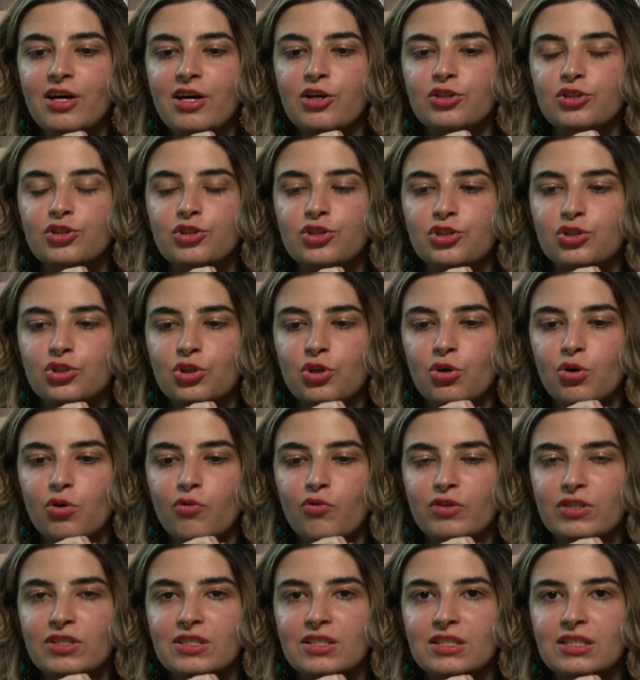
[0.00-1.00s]
So
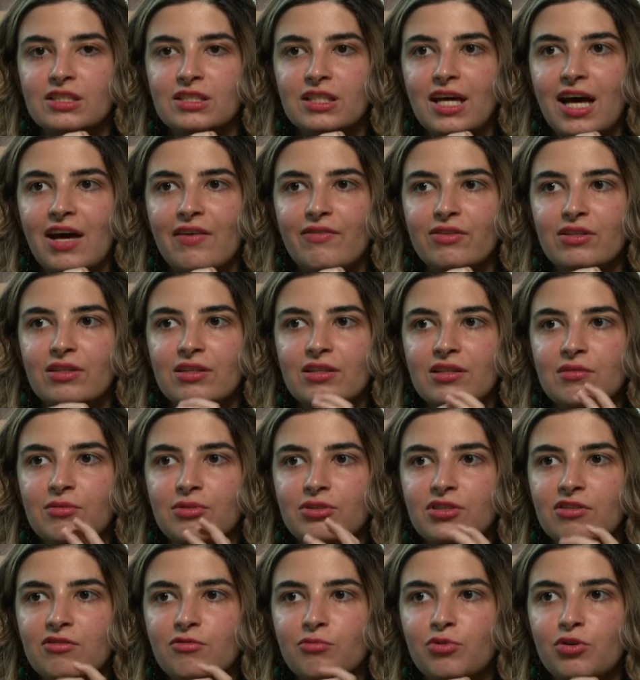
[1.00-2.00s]
we still have a little
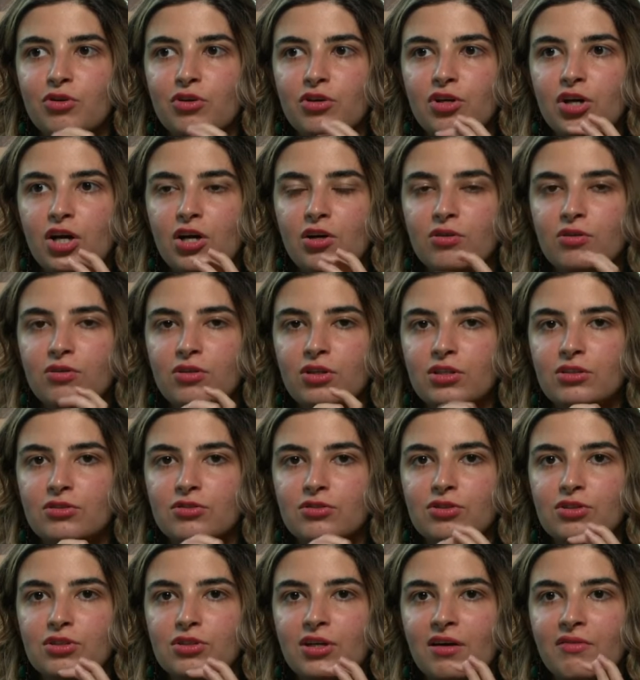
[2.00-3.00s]
bit of more Caro-Kann
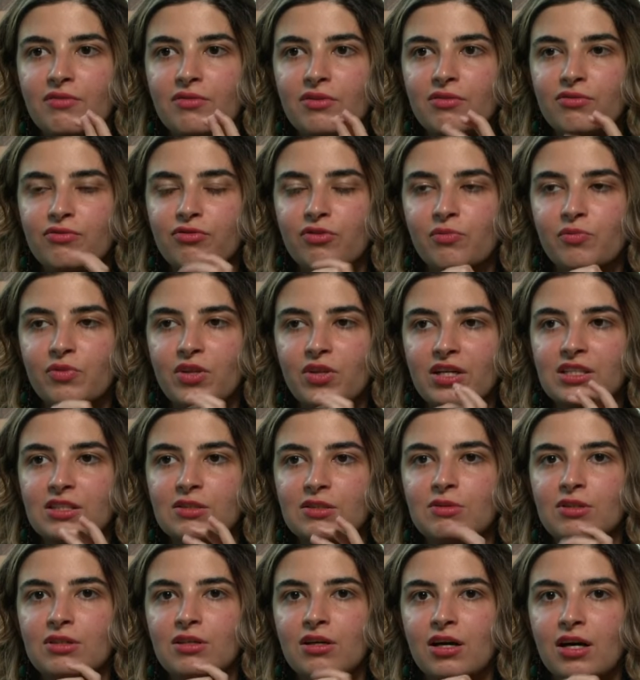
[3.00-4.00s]
to cover from next
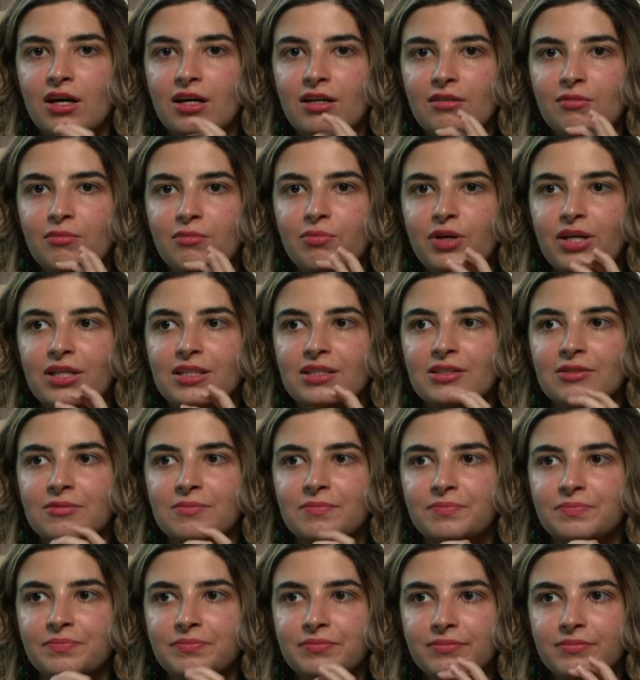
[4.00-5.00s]
week on, but
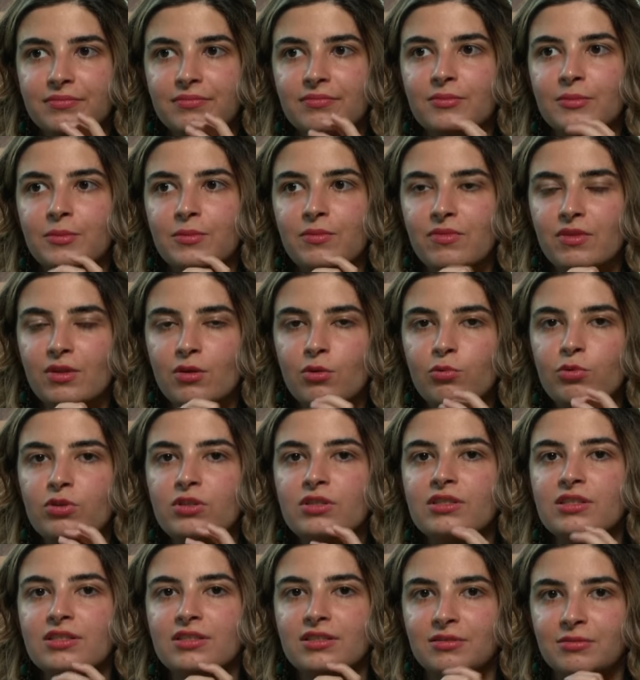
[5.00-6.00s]
we'll
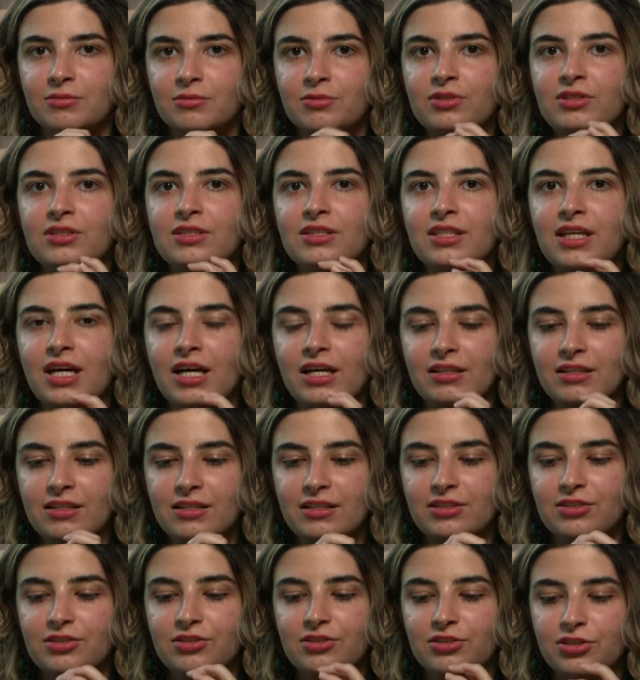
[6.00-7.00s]
see. We'll see how
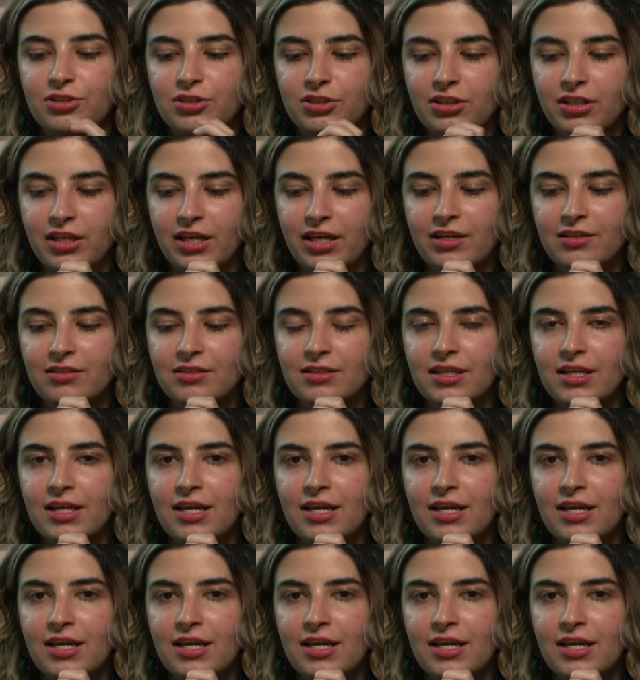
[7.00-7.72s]
things are turning out.